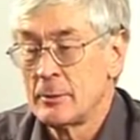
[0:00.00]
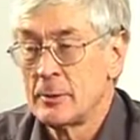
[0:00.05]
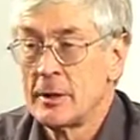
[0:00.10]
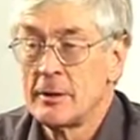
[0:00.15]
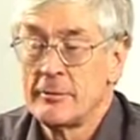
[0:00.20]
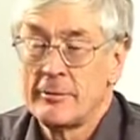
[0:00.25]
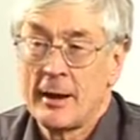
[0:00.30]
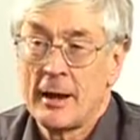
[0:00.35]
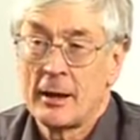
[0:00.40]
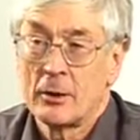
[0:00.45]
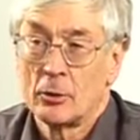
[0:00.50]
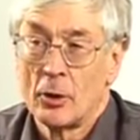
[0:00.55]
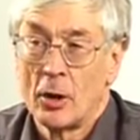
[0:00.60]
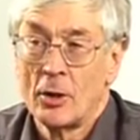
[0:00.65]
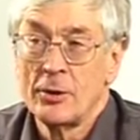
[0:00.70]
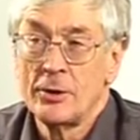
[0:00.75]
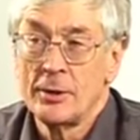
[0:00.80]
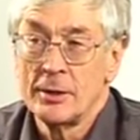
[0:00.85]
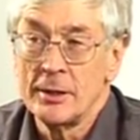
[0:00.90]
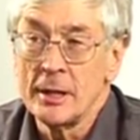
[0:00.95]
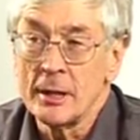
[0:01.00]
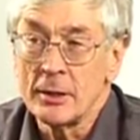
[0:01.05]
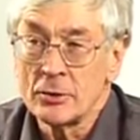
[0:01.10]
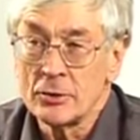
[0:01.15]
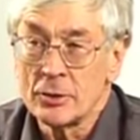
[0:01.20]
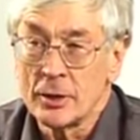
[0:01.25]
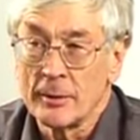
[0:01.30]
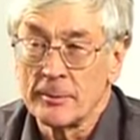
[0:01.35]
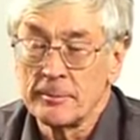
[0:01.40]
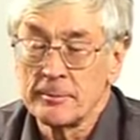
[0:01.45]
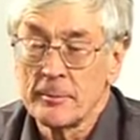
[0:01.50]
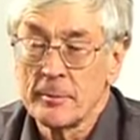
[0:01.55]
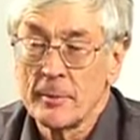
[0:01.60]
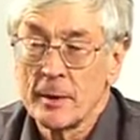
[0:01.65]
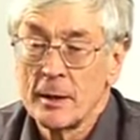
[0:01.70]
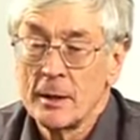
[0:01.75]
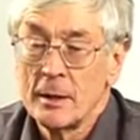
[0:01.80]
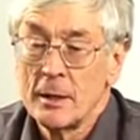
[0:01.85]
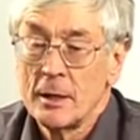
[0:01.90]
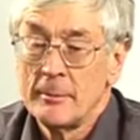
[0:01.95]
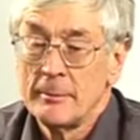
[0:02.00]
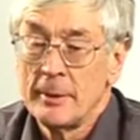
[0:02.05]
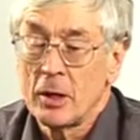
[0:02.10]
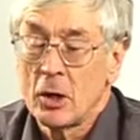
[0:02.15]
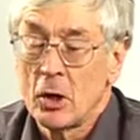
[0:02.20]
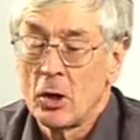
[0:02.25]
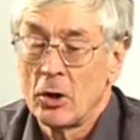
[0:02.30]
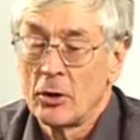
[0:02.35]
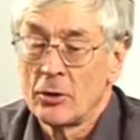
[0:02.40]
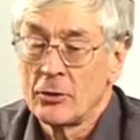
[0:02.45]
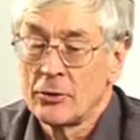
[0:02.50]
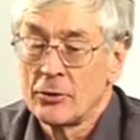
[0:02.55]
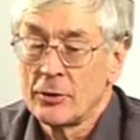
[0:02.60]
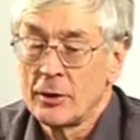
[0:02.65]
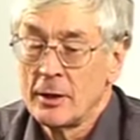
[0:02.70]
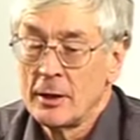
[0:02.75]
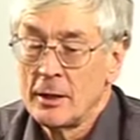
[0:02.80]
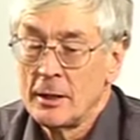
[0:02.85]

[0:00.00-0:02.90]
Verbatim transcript: rid of our growth addiction because